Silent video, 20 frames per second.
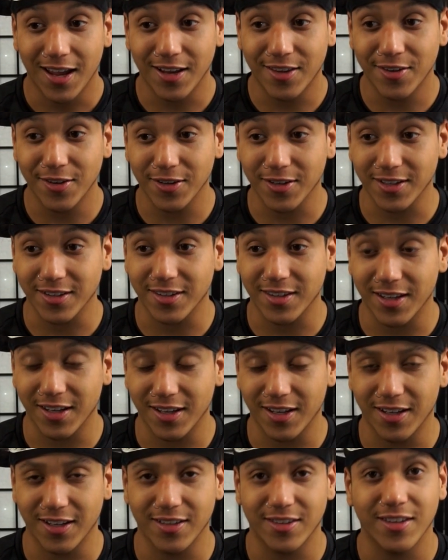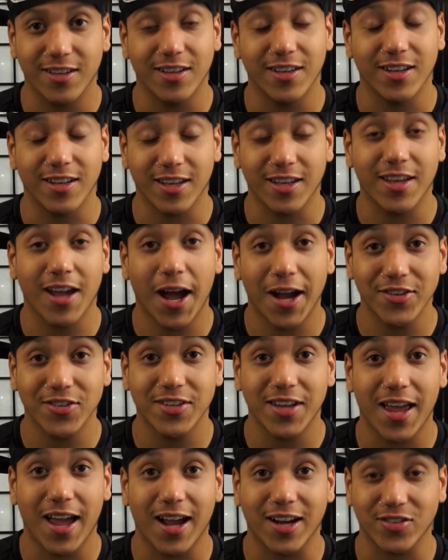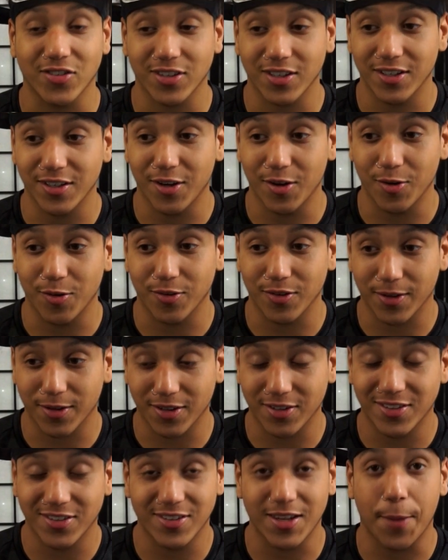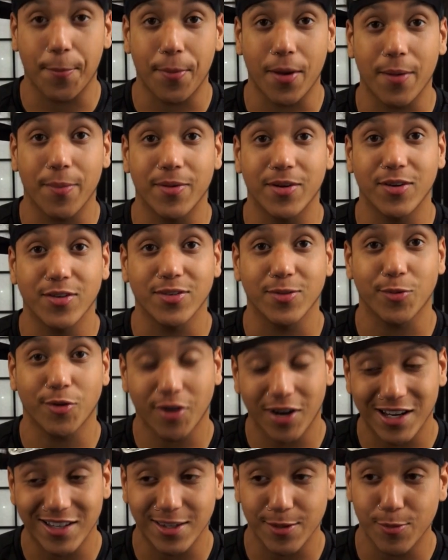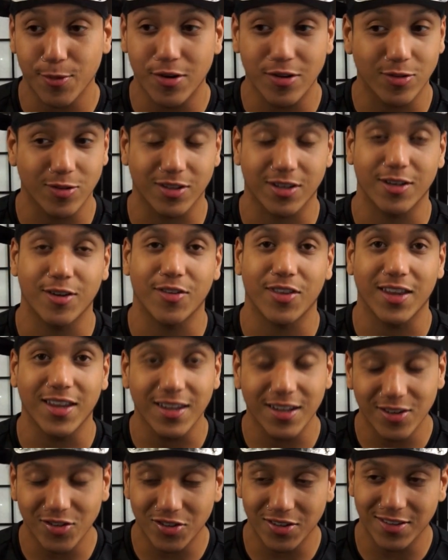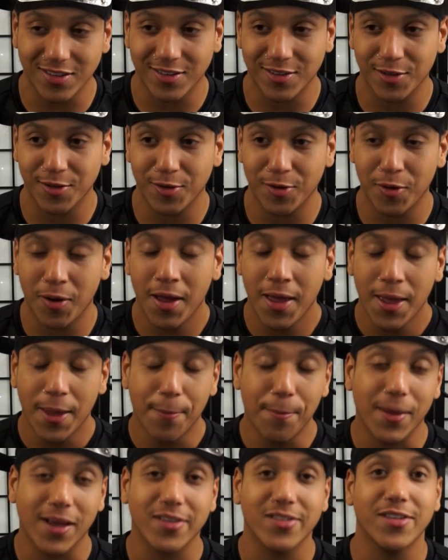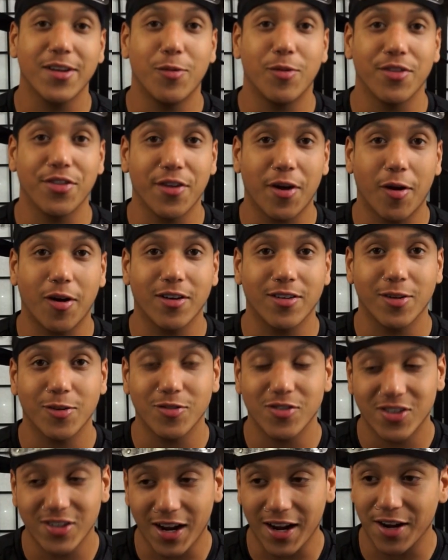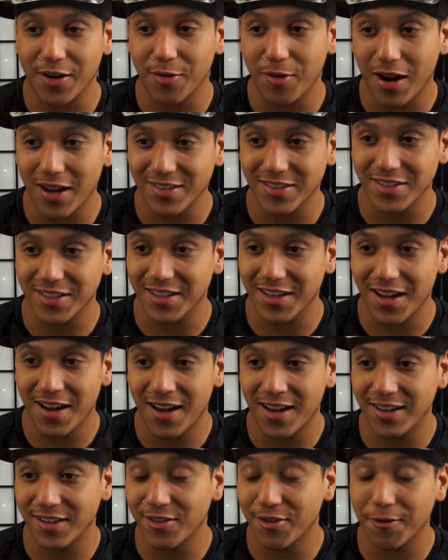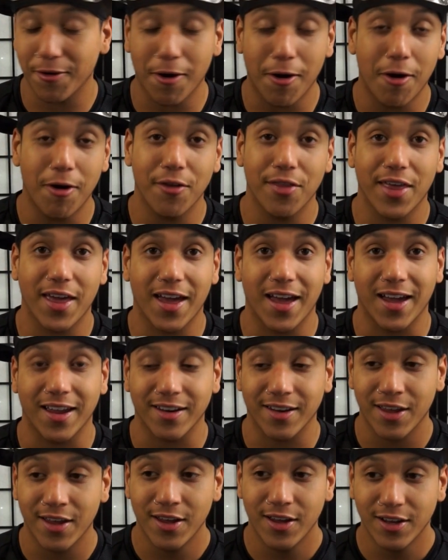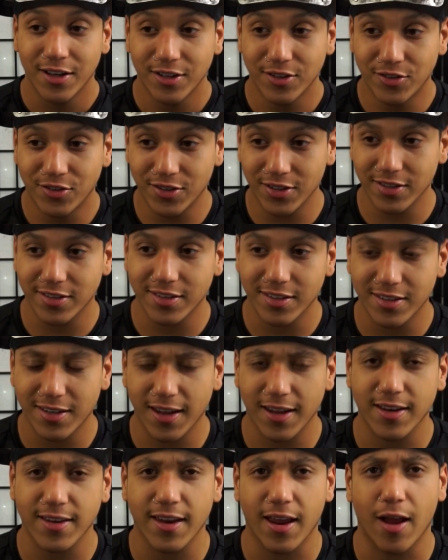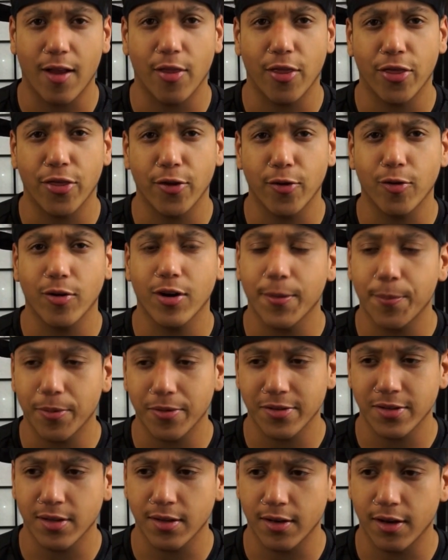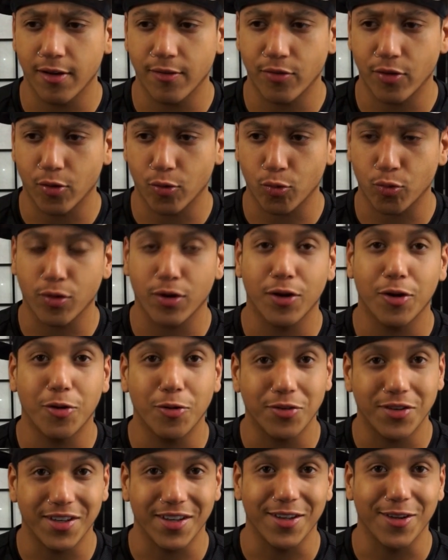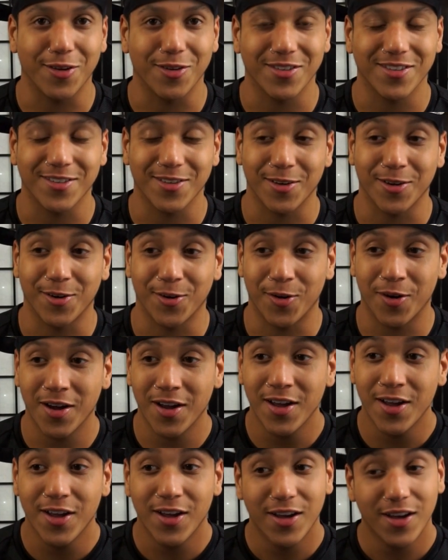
It took uh, to Kakashi to actually, you know, step up and do some crazy moves with, you know, the Hidden Jutsu, mixed in with Naruto's giant Rasengan. It took all that just to take down 30% of the real deal. So